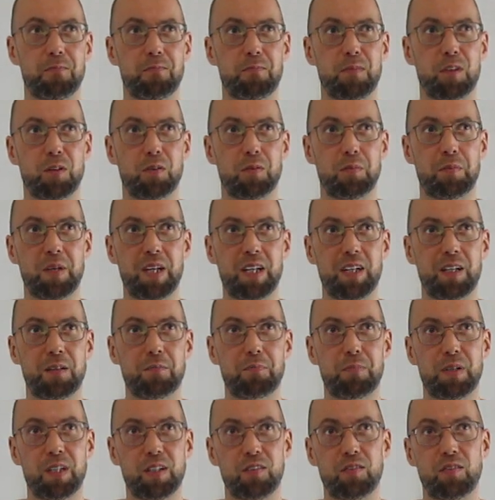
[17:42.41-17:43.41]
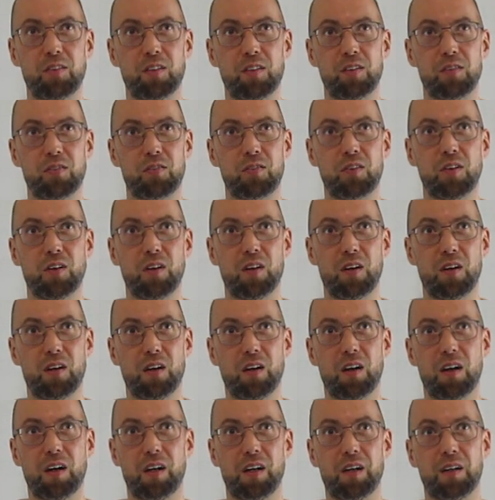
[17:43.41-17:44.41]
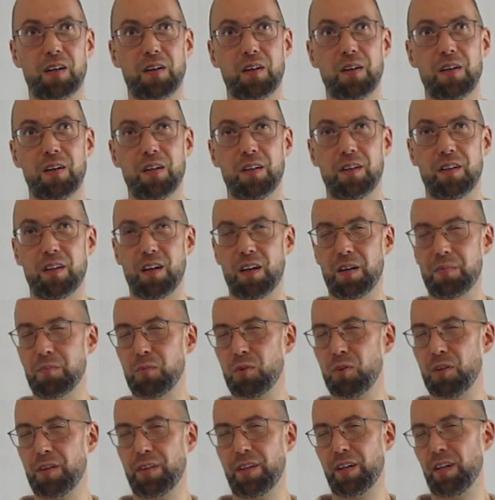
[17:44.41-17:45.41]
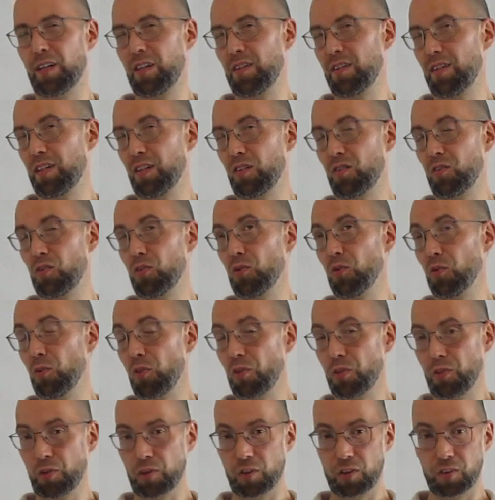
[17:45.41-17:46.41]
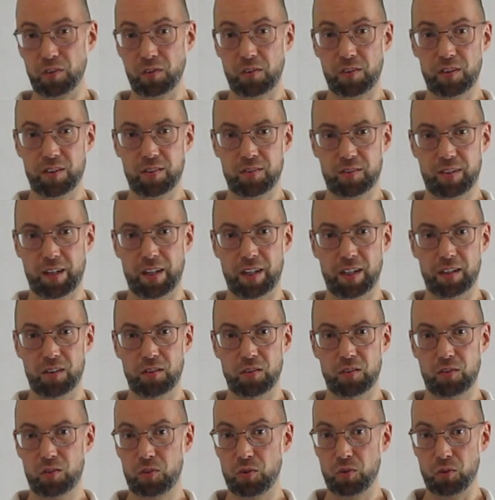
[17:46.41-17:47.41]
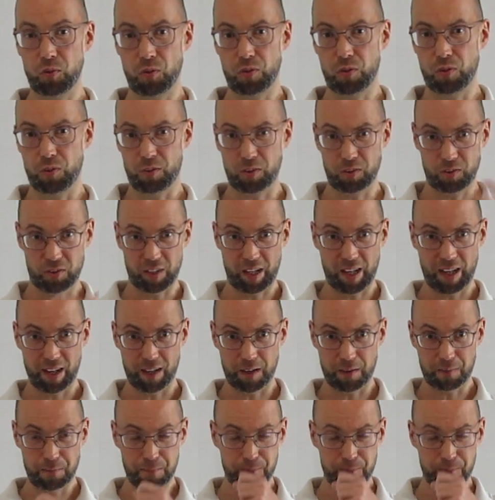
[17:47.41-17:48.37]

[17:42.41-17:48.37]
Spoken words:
remaining pieces are not more than, I think, 2/3 the size, 2/3 n.